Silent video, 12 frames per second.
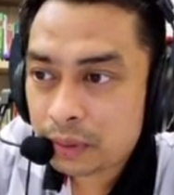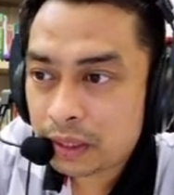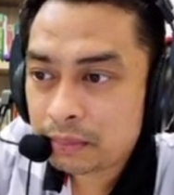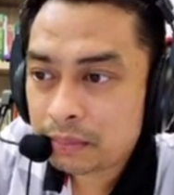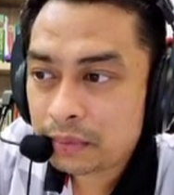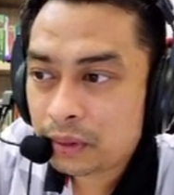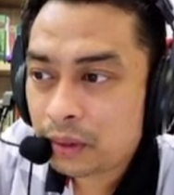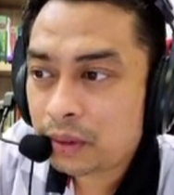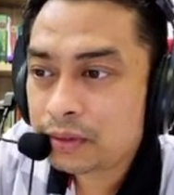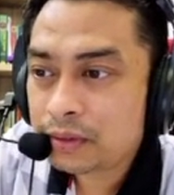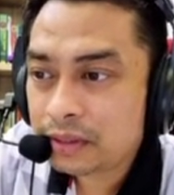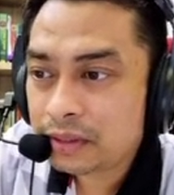It will open up
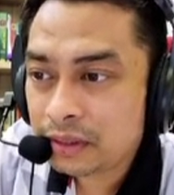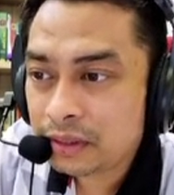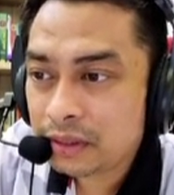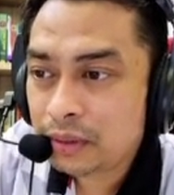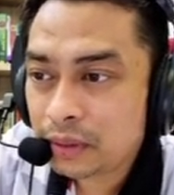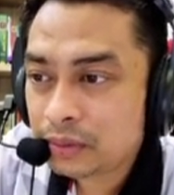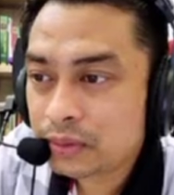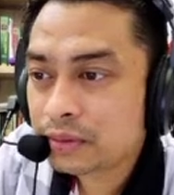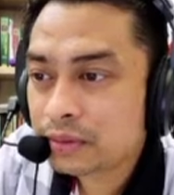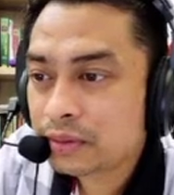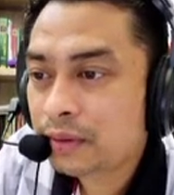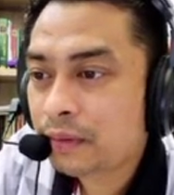all the 3
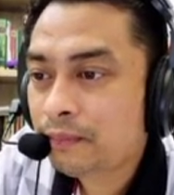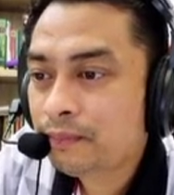windows.